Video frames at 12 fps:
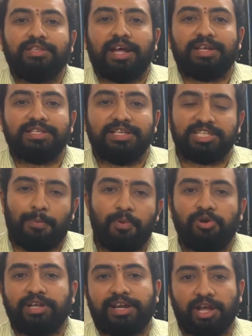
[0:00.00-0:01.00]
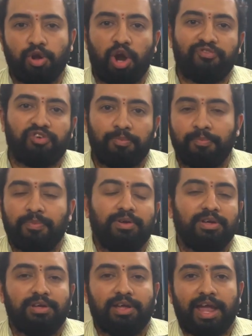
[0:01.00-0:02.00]
that is the support that I got from
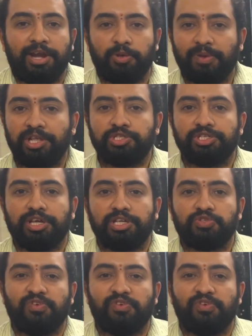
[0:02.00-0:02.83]
Interval engineers.